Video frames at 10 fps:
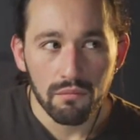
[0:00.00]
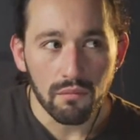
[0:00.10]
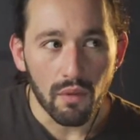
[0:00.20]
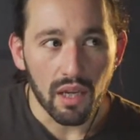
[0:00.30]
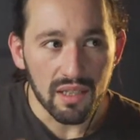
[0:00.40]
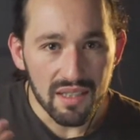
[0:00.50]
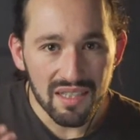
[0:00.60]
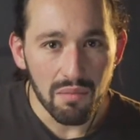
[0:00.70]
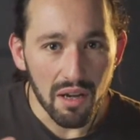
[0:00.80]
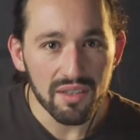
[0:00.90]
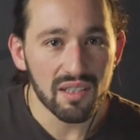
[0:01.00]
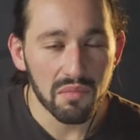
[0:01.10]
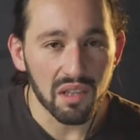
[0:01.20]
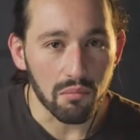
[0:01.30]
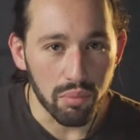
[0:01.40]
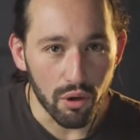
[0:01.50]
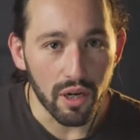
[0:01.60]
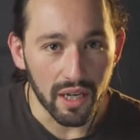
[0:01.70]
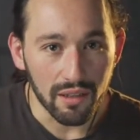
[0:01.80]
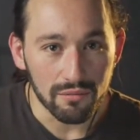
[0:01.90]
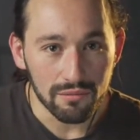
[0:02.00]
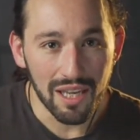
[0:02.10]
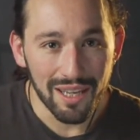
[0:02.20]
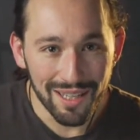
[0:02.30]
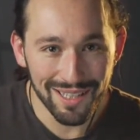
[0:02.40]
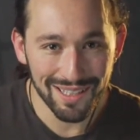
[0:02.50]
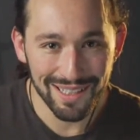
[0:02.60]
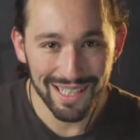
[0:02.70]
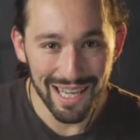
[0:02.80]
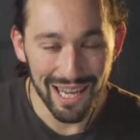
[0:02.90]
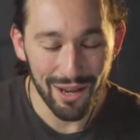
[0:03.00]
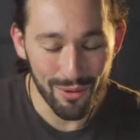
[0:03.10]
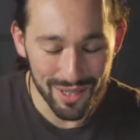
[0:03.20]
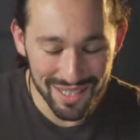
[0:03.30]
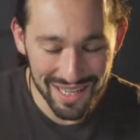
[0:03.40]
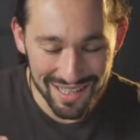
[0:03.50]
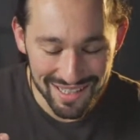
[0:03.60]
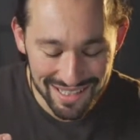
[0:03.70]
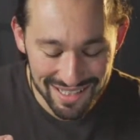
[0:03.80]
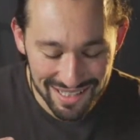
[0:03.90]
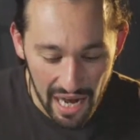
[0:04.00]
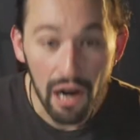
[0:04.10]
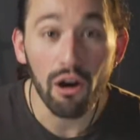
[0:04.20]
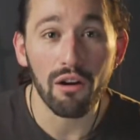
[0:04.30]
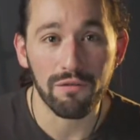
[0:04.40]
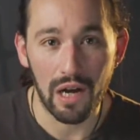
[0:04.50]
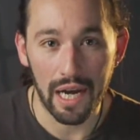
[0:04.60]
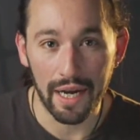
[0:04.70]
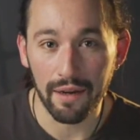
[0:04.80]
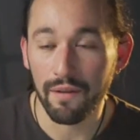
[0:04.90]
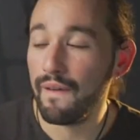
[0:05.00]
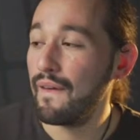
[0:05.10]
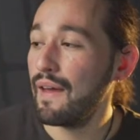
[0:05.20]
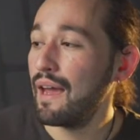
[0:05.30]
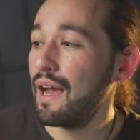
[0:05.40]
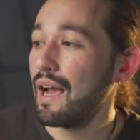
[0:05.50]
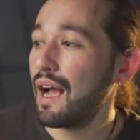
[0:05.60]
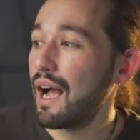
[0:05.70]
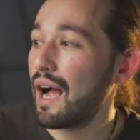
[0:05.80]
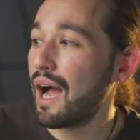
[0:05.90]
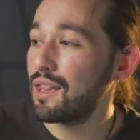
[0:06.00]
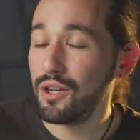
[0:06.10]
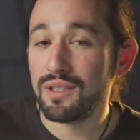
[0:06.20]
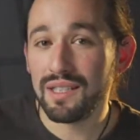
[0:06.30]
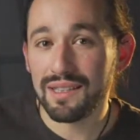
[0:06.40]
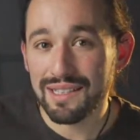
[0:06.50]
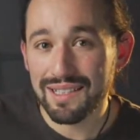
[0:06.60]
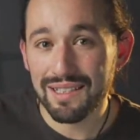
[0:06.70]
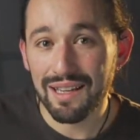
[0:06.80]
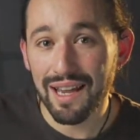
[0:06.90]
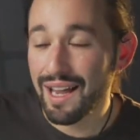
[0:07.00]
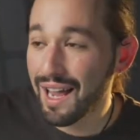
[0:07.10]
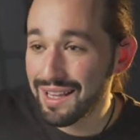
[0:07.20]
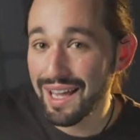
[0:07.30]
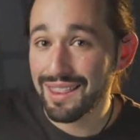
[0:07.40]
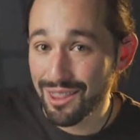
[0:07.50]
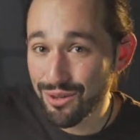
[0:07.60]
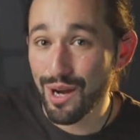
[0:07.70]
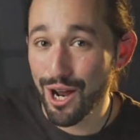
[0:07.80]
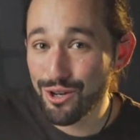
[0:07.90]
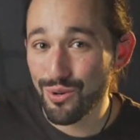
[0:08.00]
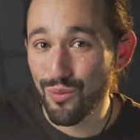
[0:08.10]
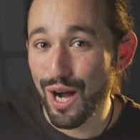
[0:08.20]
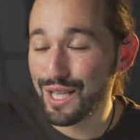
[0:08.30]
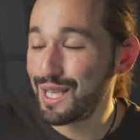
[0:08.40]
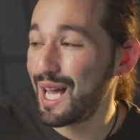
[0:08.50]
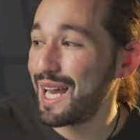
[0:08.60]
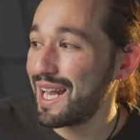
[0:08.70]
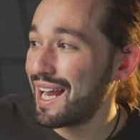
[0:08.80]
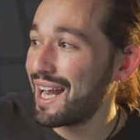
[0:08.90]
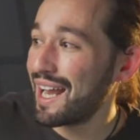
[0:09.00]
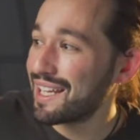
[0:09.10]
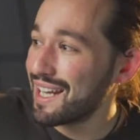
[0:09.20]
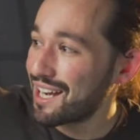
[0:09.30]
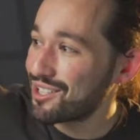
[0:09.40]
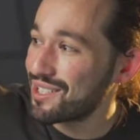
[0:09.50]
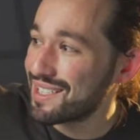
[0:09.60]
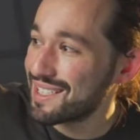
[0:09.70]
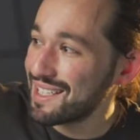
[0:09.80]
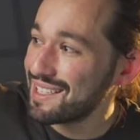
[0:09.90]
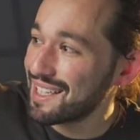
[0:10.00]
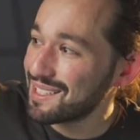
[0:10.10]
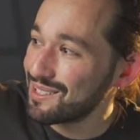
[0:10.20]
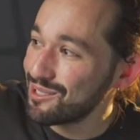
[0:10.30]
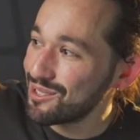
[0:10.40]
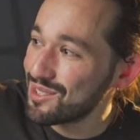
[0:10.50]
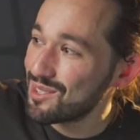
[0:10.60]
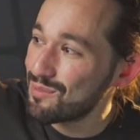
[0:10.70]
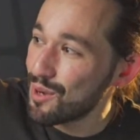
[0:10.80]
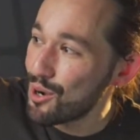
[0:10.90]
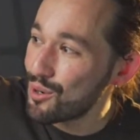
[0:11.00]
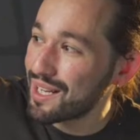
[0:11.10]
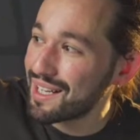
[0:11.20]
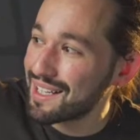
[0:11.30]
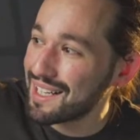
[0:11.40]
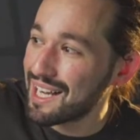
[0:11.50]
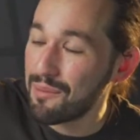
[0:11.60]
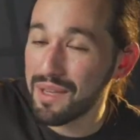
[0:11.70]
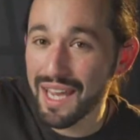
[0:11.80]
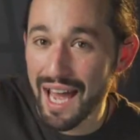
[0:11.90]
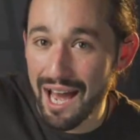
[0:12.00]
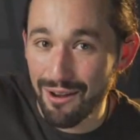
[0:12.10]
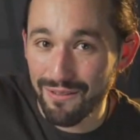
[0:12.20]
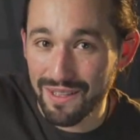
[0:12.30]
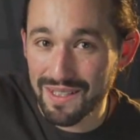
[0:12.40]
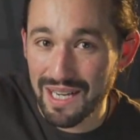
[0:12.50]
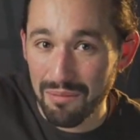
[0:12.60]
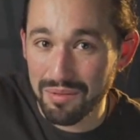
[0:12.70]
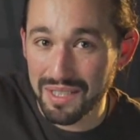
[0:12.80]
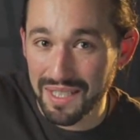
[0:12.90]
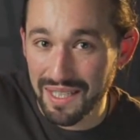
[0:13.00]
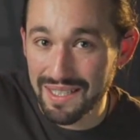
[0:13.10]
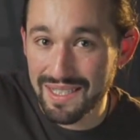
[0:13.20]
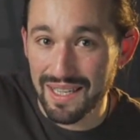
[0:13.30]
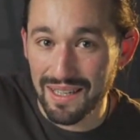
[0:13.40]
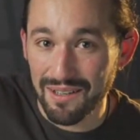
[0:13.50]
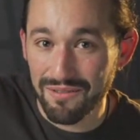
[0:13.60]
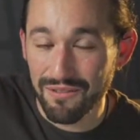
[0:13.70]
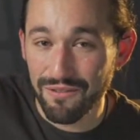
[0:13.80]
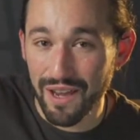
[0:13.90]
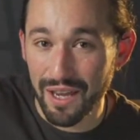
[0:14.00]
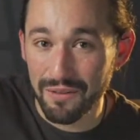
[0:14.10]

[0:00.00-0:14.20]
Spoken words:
could smell something burning. It was terrifying. I looked at this at the 300-watt light, and I could actually see like little smoke coming out of the top of the heatsink of the fan.